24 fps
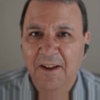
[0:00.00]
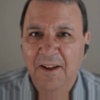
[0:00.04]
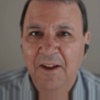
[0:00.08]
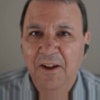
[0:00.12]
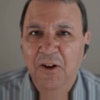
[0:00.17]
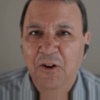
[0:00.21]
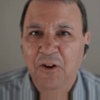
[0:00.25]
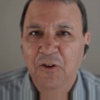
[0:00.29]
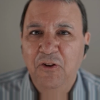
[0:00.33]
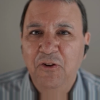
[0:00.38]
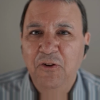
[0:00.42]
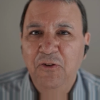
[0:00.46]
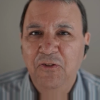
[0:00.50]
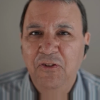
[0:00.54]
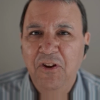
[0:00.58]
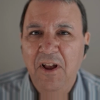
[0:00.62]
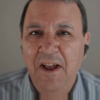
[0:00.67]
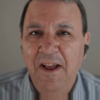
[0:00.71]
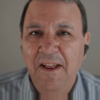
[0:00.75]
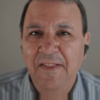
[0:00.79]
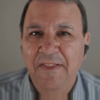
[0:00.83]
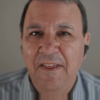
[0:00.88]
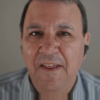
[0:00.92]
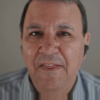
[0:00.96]
So you
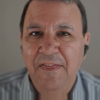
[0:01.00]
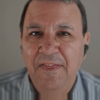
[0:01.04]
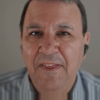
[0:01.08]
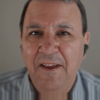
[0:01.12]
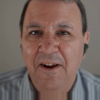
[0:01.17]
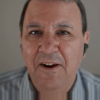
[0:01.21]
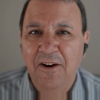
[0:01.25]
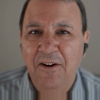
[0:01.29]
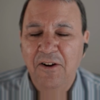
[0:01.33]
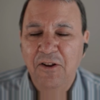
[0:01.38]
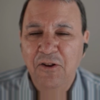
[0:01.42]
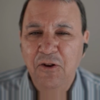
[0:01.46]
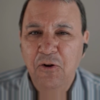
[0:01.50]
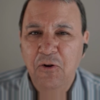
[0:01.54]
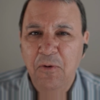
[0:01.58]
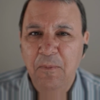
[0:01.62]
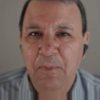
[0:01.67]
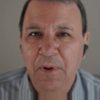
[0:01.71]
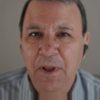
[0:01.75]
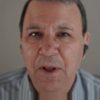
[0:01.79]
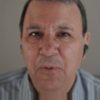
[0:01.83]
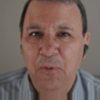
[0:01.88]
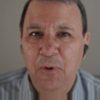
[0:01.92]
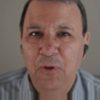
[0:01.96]
said that there you
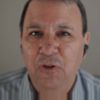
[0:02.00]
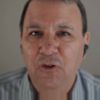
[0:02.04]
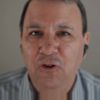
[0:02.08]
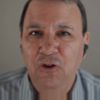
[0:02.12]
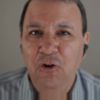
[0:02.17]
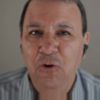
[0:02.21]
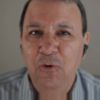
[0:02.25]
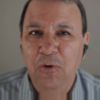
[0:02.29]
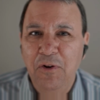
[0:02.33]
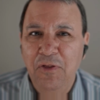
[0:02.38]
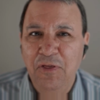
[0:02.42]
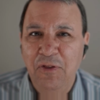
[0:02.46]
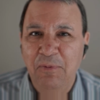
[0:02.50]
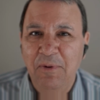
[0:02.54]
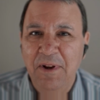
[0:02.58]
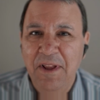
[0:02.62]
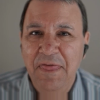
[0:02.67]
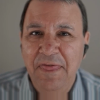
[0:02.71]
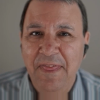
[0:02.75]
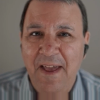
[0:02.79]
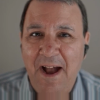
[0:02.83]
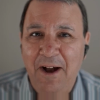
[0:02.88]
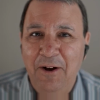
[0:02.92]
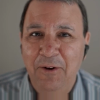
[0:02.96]
compete with two or three
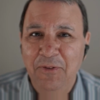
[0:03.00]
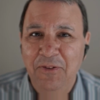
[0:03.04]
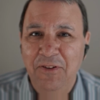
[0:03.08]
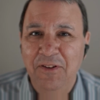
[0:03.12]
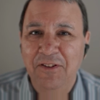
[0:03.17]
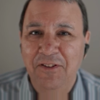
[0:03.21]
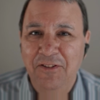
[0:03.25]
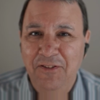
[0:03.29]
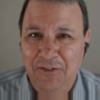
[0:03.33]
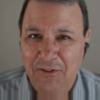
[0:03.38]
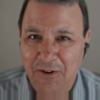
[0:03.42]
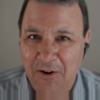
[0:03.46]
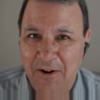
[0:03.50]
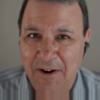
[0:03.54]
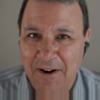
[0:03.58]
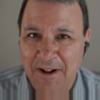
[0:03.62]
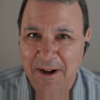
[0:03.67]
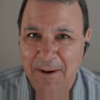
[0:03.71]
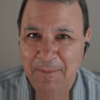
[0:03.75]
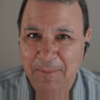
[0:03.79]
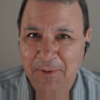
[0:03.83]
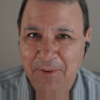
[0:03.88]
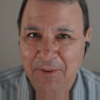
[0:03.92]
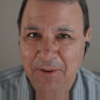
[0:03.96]
thousand
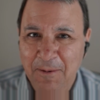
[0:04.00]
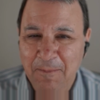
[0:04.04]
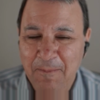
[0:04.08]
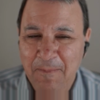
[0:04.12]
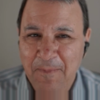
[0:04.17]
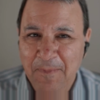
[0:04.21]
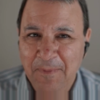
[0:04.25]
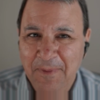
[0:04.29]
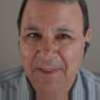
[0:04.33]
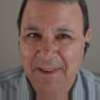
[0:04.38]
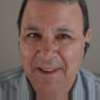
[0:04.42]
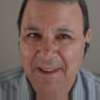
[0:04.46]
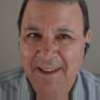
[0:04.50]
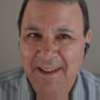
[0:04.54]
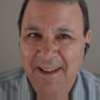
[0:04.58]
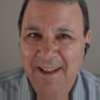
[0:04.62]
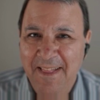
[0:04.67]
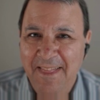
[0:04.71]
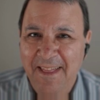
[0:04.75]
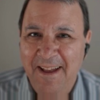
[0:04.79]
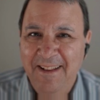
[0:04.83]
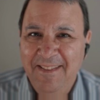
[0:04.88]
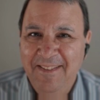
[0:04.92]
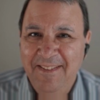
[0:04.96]
startups.
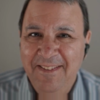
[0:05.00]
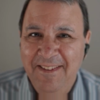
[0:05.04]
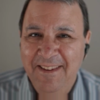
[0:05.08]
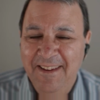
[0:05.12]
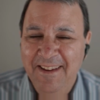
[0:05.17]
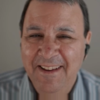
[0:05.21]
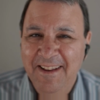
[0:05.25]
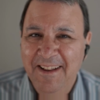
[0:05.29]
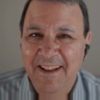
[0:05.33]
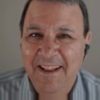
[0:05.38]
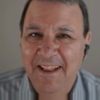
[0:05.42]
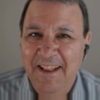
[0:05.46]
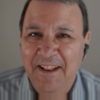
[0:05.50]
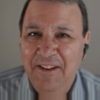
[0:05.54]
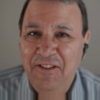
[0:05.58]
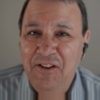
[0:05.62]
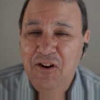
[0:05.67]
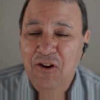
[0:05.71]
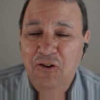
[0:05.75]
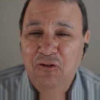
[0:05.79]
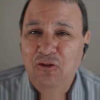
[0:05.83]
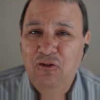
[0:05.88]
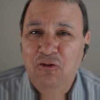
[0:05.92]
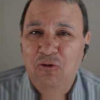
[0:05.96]
That's that's an
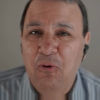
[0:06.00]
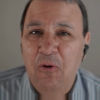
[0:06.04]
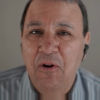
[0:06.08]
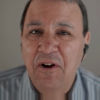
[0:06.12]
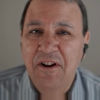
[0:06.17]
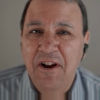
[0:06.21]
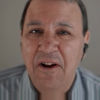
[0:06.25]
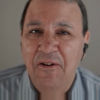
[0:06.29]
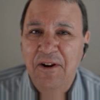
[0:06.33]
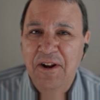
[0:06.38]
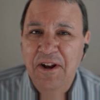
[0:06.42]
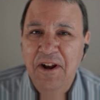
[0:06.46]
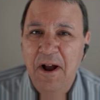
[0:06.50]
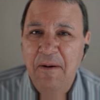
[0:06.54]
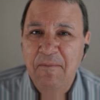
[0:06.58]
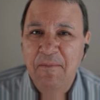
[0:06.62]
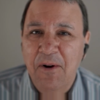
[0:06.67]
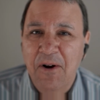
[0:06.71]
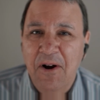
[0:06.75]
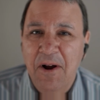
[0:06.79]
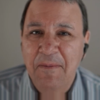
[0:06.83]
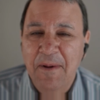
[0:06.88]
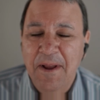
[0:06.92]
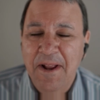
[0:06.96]
extraordinary
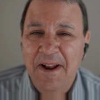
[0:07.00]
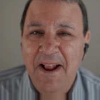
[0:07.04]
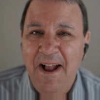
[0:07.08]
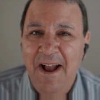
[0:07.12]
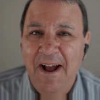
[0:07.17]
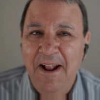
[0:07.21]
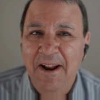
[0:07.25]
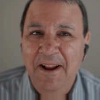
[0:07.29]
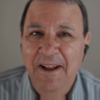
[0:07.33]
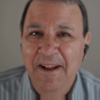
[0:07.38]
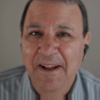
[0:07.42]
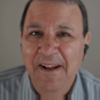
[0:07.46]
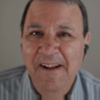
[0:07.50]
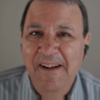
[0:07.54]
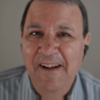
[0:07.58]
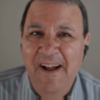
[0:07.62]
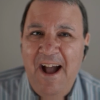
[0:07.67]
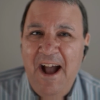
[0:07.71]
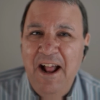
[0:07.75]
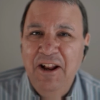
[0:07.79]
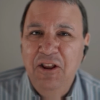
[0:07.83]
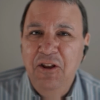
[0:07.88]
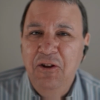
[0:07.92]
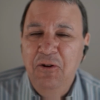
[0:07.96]
number. I mean, how
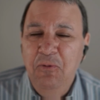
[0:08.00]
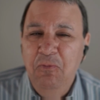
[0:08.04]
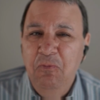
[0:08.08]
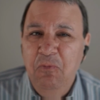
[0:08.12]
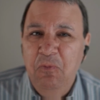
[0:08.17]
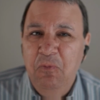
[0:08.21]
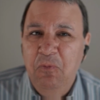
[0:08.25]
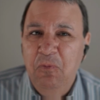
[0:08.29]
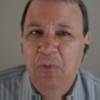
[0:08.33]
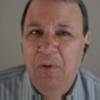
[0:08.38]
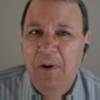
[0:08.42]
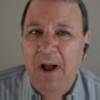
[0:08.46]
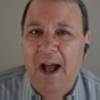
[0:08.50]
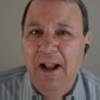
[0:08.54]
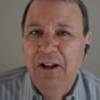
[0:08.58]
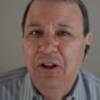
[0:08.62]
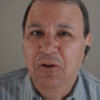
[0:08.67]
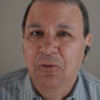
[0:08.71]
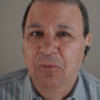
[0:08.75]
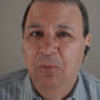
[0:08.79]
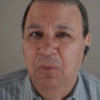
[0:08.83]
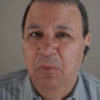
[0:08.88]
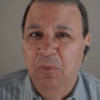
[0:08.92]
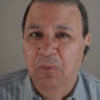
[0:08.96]
how do you how do
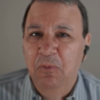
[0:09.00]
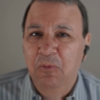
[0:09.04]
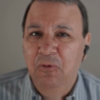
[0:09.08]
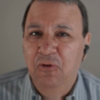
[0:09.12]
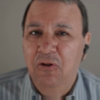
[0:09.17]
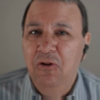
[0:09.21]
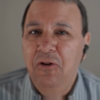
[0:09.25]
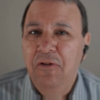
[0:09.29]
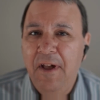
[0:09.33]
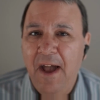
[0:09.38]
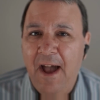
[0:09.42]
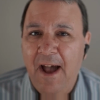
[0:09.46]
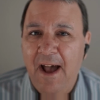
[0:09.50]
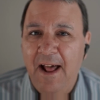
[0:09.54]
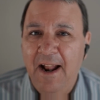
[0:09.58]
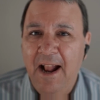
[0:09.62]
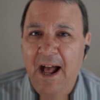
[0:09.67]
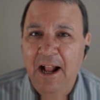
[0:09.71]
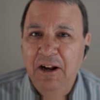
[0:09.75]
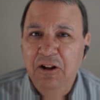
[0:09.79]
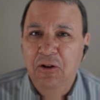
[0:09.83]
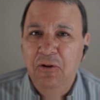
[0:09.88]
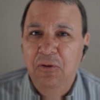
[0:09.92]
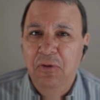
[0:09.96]
you do that?
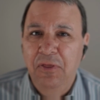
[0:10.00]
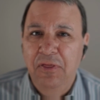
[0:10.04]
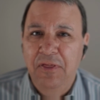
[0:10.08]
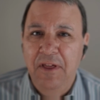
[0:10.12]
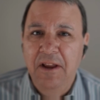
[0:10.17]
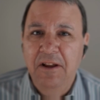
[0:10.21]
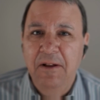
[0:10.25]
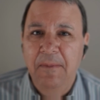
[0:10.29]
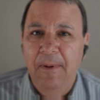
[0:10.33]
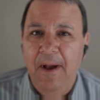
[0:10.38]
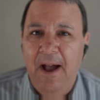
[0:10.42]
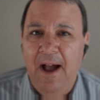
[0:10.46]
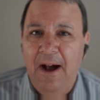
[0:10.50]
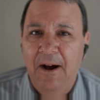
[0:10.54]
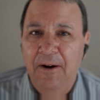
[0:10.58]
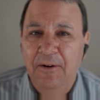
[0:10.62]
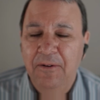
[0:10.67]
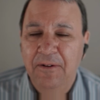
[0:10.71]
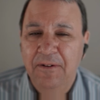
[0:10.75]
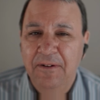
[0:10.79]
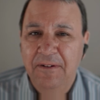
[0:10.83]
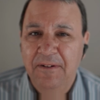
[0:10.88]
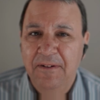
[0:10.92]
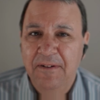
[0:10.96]
How do you think
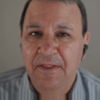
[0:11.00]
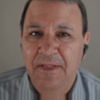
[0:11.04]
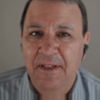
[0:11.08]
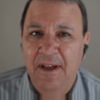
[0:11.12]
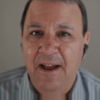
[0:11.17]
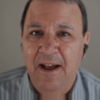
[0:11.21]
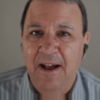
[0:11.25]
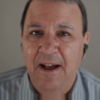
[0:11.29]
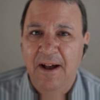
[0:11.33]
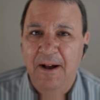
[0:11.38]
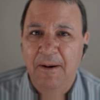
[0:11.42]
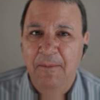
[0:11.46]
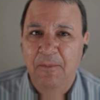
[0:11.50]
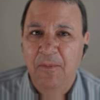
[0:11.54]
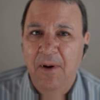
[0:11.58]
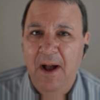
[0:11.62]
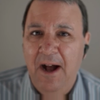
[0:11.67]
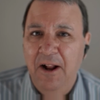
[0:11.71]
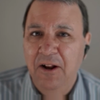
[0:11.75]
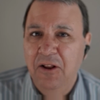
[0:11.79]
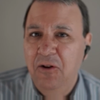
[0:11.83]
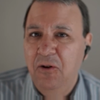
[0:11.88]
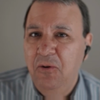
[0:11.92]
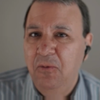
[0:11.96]
about them?
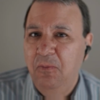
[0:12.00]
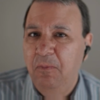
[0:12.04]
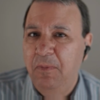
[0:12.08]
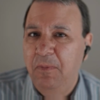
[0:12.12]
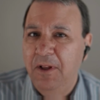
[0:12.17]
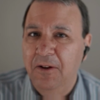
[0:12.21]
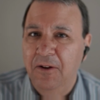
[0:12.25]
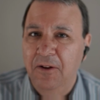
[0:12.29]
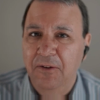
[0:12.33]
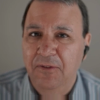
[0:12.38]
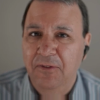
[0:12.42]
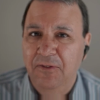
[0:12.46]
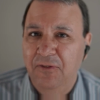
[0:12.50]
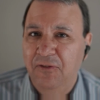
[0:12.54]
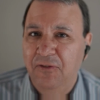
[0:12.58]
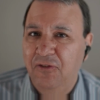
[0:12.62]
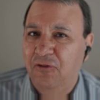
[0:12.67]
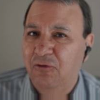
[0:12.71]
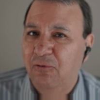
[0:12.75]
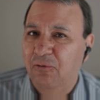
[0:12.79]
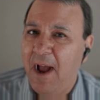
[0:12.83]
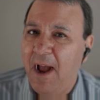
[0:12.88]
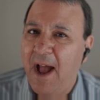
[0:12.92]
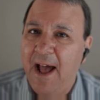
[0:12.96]
How do you build
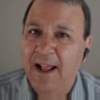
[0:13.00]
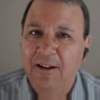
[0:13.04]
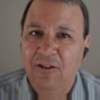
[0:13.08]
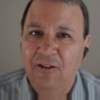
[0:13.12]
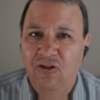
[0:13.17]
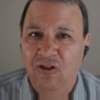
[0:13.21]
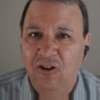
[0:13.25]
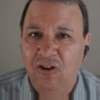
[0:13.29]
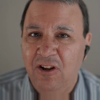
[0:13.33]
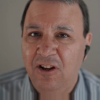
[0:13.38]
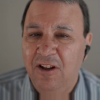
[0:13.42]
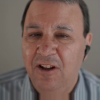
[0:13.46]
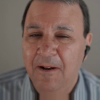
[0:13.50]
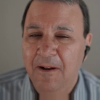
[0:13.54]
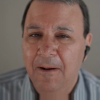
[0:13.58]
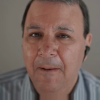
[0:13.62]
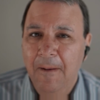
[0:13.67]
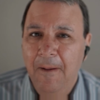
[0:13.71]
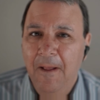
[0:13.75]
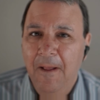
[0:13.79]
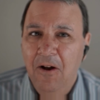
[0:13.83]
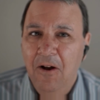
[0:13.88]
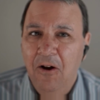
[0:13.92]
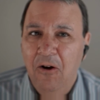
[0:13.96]
strategy
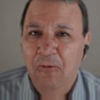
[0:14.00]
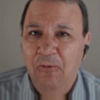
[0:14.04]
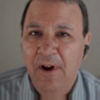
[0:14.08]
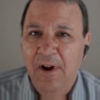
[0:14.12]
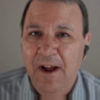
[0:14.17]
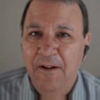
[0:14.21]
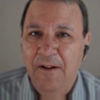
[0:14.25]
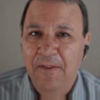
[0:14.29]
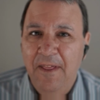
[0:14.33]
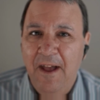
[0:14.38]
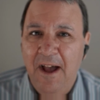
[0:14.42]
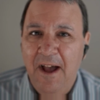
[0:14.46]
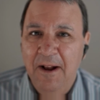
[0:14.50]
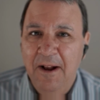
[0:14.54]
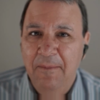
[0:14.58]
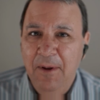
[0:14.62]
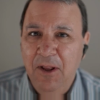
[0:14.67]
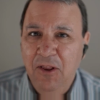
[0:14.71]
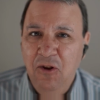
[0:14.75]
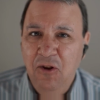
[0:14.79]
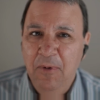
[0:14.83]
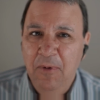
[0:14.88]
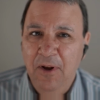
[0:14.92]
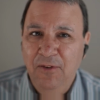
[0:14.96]
around that? I
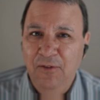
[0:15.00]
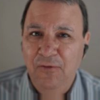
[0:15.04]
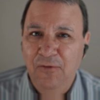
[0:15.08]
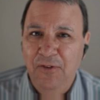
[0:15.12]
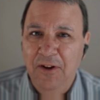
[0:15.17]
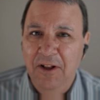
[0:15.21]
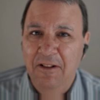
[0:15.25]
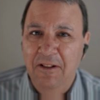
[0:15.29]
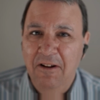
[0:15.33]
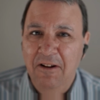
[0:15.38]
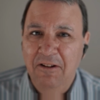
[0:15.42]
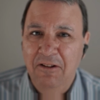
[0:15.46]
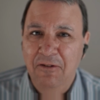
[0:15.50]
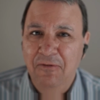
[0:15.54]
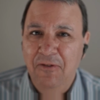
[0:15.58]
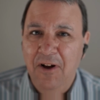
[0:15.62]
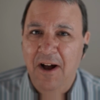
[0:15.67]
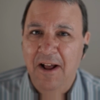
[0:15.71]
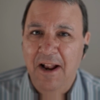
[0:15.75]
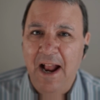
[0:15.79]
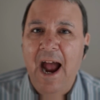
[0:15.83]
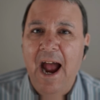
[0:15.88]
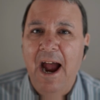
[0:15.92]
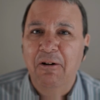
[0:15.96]
mean, you must feel like you've
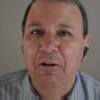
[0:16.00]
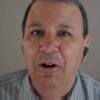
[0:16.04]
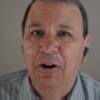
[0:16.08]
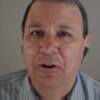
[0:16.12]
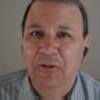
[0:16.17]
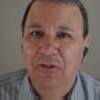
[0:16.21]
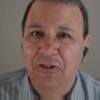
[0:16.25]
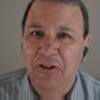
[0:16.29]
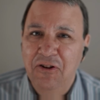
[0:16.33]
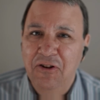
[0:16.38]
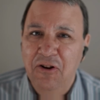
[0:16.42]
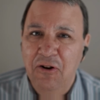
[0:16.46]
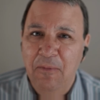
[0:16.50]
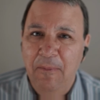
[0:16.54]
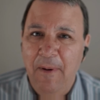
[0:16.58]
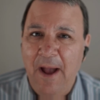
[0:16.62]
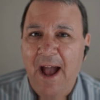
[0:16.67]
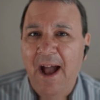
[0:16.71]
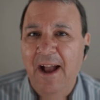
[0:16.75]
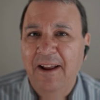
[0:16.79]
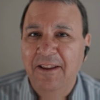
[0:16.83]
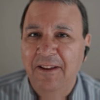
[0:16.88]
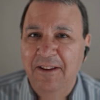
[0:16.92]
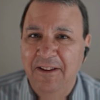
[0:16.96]
got arrows in your
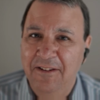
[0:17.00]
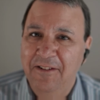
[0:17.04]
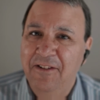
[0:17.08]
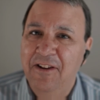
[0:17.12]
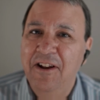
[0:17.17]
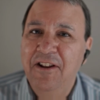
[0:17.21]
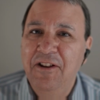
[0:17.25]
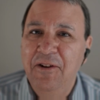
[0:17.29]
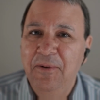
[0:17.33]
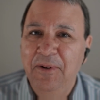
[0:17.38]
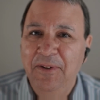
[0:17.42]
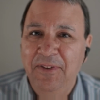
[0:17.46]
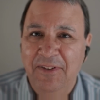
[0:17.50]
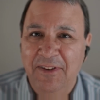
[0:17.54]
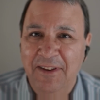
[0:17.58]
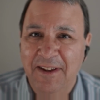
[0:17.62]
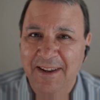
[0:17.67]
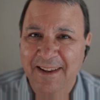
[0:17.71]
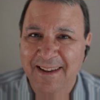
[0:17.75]
back continuously.